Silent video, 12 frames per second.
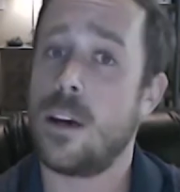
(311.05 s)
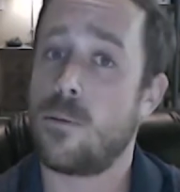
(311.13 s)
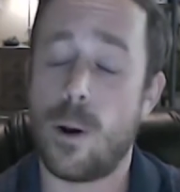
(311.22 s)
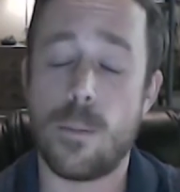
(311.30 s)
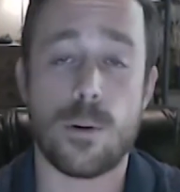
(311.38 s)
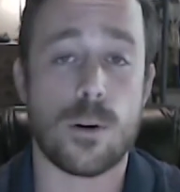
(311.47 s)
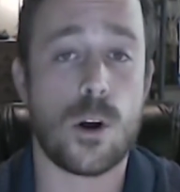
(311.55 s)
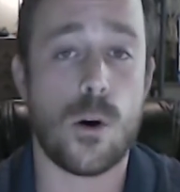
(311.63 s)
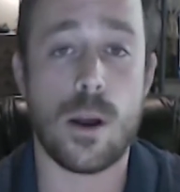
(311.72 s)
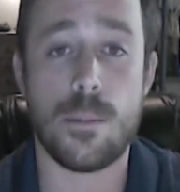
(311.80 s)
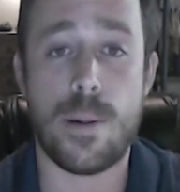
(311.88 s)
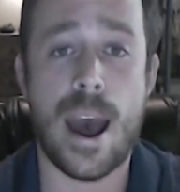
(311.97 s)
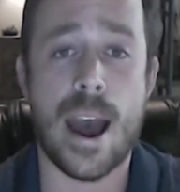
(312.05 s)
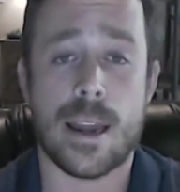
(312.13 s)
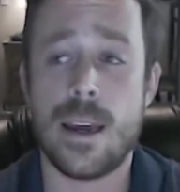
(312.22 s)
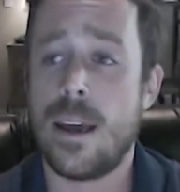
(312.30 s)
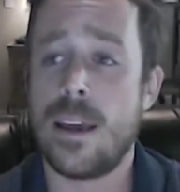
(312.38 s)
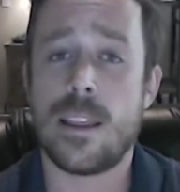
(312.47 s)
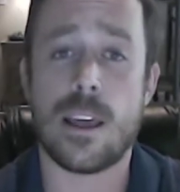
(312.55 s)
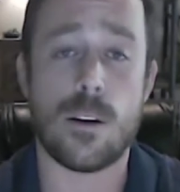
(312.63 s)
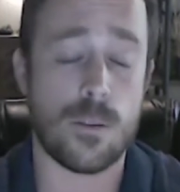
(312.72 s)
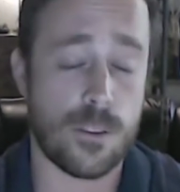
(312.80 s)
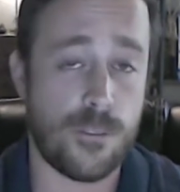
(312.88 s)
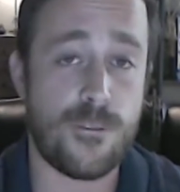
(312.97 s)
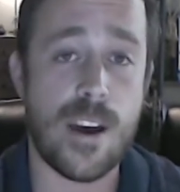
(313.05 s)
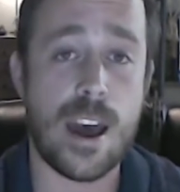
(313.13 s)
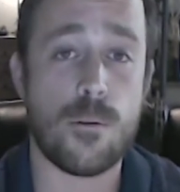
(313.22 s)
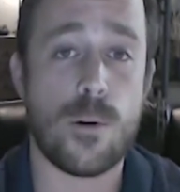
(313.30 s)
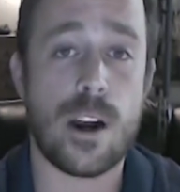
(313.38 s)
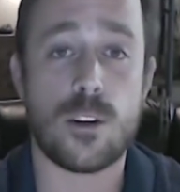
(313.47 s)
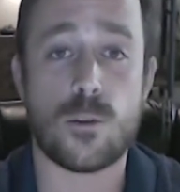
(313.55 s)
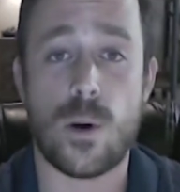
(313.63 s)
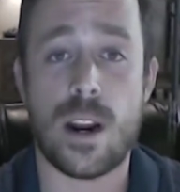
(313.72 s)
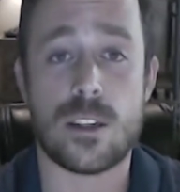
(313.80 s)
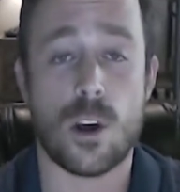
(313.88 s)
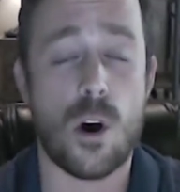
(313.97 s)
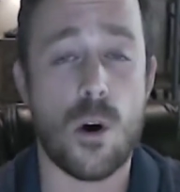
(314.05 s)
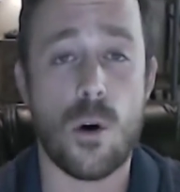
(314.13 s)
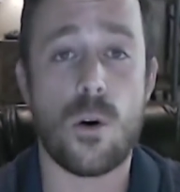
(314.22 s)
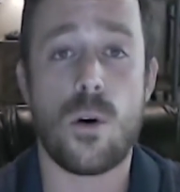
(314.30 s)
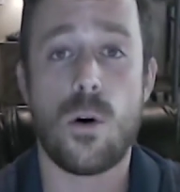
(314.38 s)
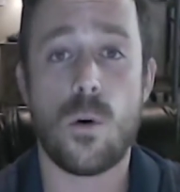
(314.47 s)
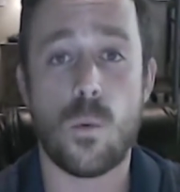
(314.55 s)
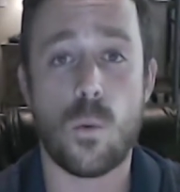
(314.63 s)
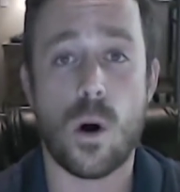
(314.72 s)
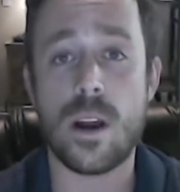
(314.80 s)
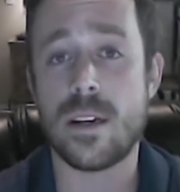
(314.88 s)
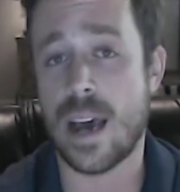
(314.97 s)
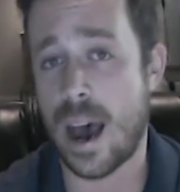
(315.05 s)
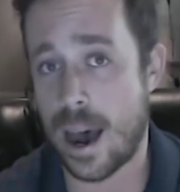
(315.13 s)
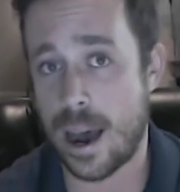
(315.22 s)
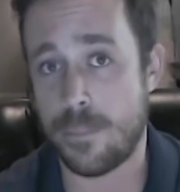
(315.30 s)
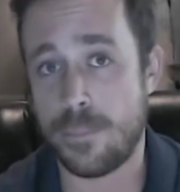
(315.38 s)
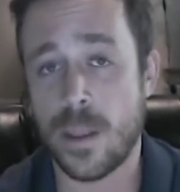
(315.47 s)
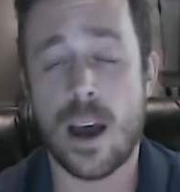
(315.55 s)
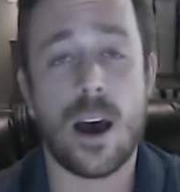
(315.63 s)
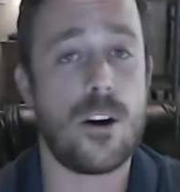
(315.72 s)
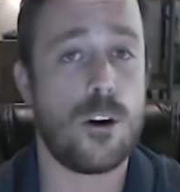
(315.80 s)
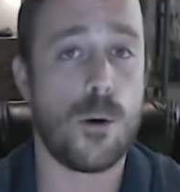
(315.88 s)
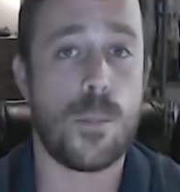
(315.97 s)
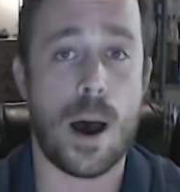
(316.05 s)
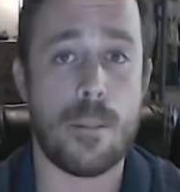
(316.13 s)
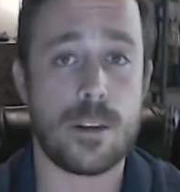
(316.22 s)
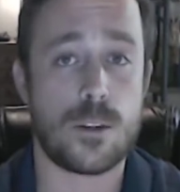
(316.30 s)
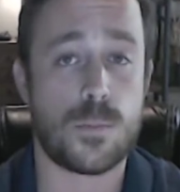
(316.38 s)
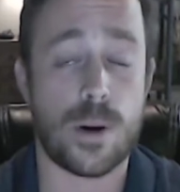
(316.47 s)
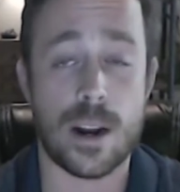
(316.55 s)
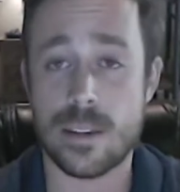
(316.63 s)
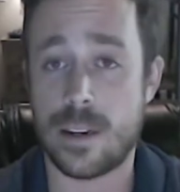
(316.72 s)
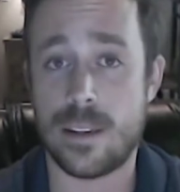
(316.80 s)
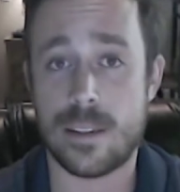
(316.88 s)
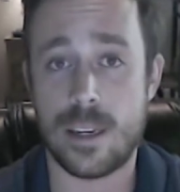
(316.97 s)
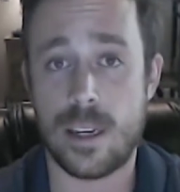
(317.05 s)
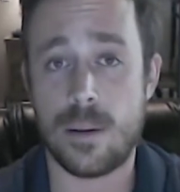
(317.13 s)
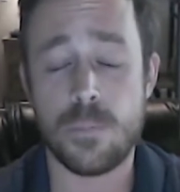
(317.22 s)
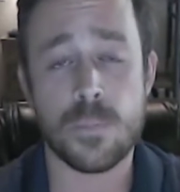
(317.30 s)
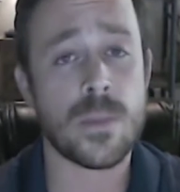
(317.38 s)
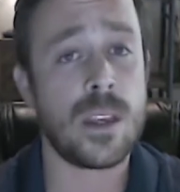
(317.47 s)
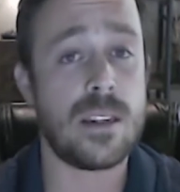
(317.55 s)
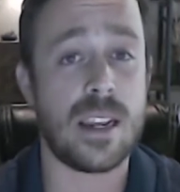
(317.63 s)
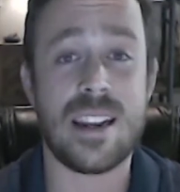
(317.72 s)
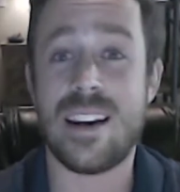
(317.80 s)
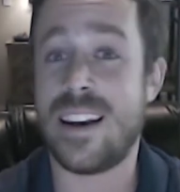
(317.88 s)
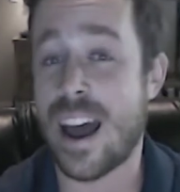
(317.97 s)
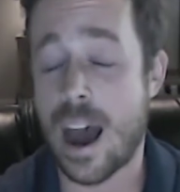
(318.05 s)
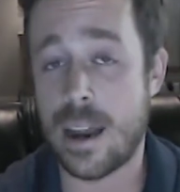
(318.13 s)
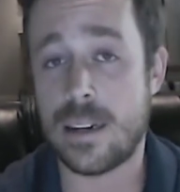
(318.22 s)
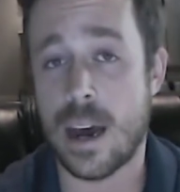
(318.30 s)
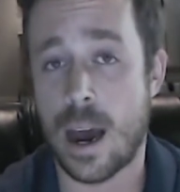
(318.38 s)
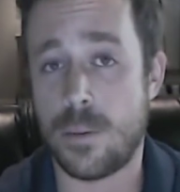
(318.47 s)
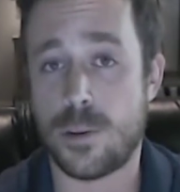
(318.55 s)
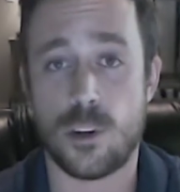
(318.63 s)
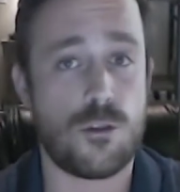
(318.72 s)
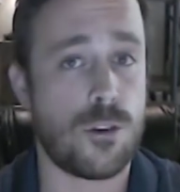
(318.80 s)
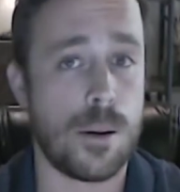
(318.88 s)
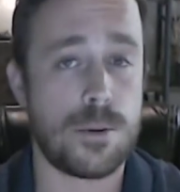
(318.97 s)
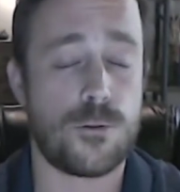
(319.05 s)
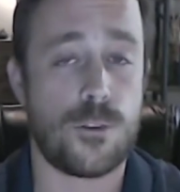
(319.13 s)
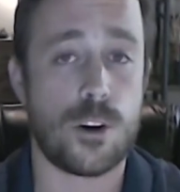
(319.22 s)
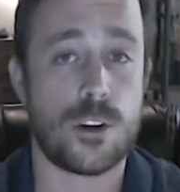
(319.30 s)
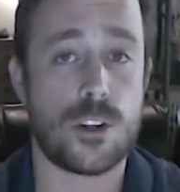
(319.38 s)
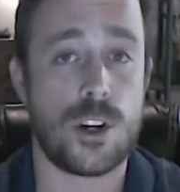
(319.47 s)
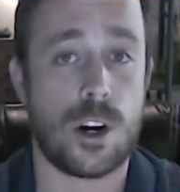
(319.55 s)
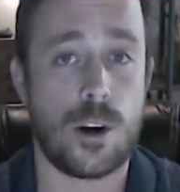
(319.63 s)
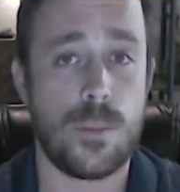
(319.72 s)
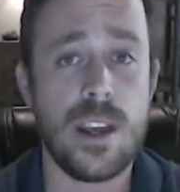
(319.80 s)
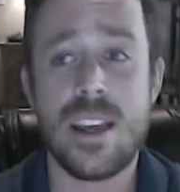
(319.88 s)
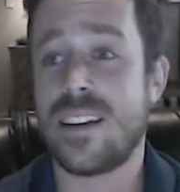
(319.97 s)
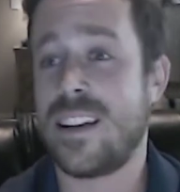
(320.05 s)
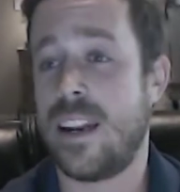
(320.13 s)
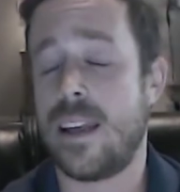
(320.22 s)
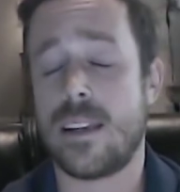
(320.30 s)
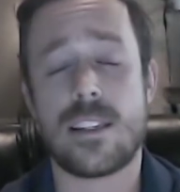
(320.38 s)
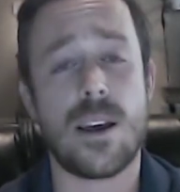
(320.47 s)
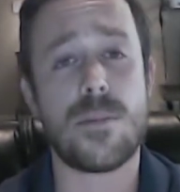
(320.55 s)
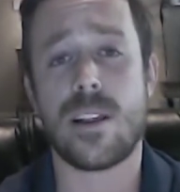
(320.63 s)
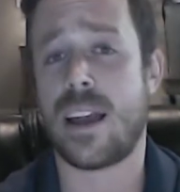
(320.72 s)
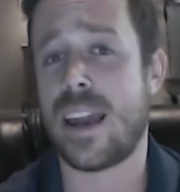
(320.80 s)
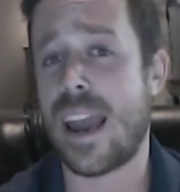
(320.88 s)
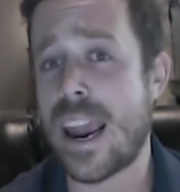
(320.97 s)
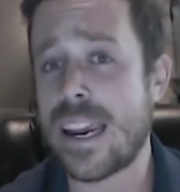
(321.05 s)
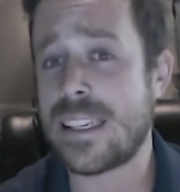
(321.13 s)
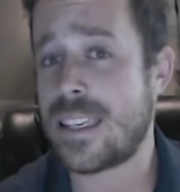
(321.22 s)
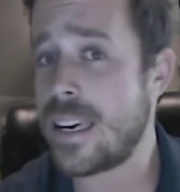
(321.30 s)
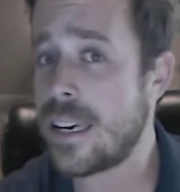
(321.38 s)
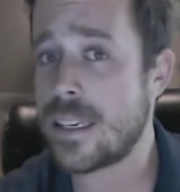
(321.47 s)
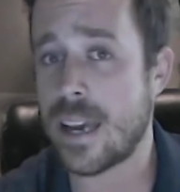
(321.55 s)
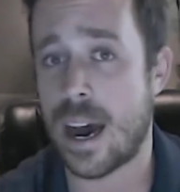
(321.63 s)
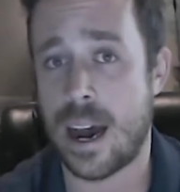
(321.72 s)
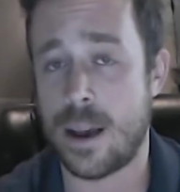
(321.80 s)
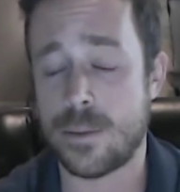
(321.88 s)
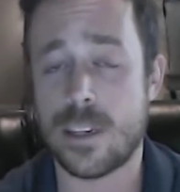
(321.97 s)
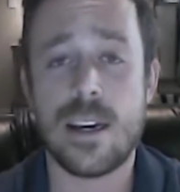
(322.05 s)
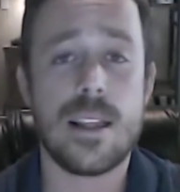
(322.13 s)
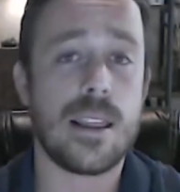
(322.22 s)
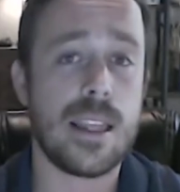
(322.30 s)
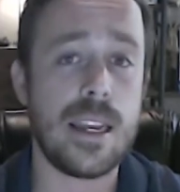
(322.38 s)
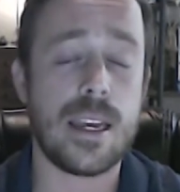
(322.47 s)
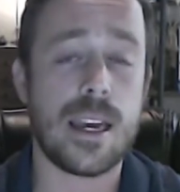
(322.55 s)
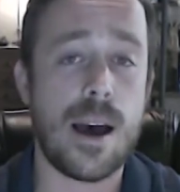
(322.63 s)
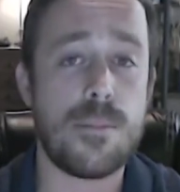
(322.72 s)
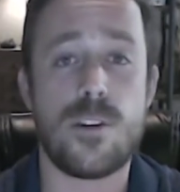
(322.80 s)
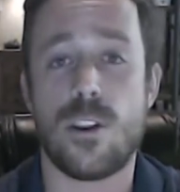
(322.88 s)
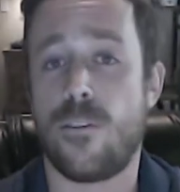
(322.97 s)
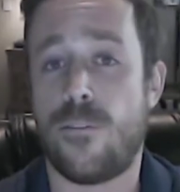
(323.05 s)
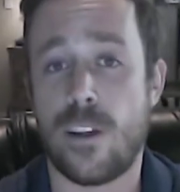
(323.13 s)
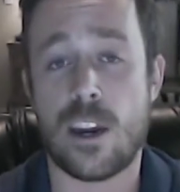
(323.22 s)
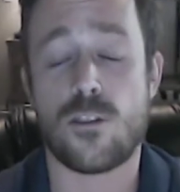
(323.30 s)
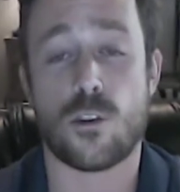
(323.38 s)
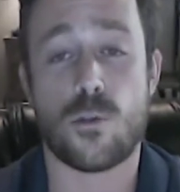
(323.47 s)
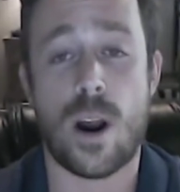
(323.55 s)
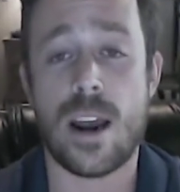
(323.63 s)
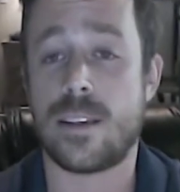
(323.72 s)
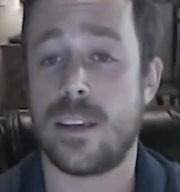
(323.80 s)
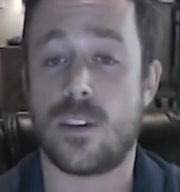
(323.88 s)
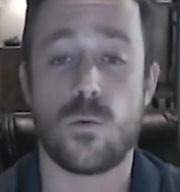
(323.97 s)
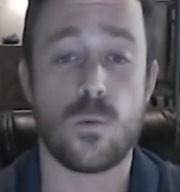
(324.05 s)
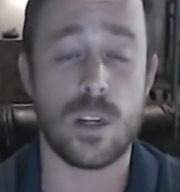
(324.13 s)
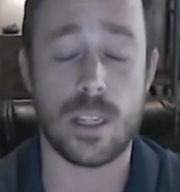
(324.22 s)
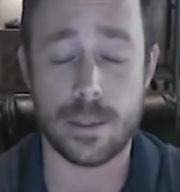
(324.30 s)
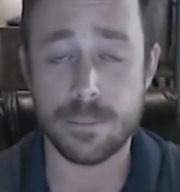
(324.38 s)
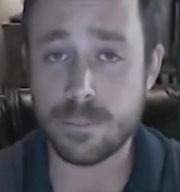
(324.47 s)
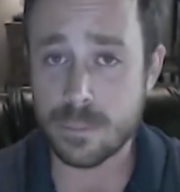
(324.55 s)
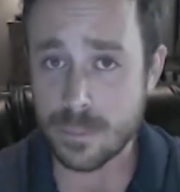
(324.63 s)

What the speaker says: Remember, going back, the Fed raised rates a whole one time under Obama's presidency, did it 9 times in Trump's first term, did it something like 18 times leading up to the financial crisis, really